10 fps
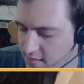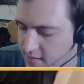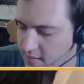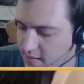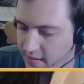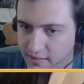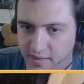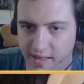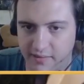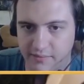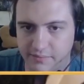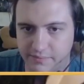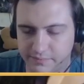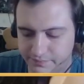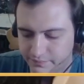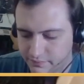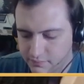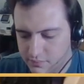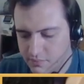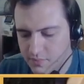Like that.
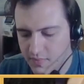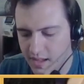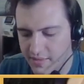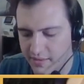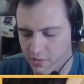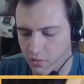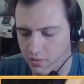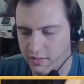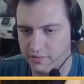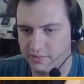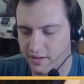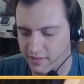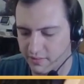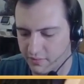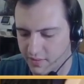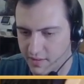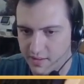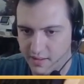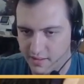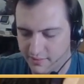And then all these are going to do
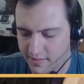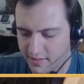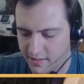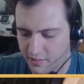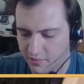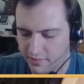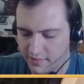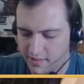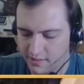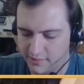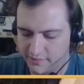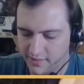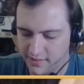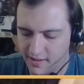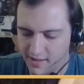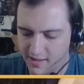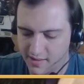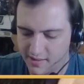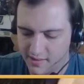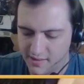is they're going to go on the underside here,
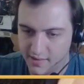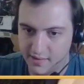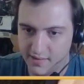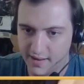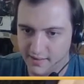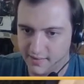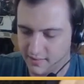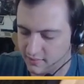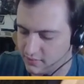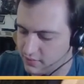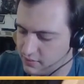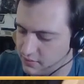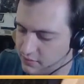connecting to